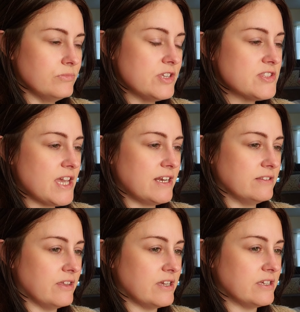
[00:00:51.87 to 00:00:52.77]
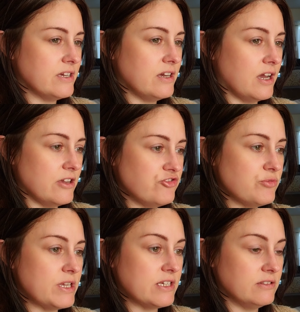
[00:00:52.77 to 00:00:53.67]
decided like I
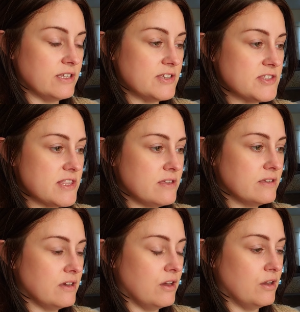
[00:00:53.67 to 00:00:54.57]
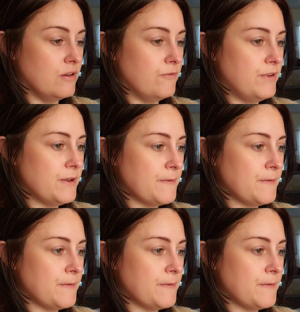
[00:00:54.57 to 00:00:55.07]
should make a list of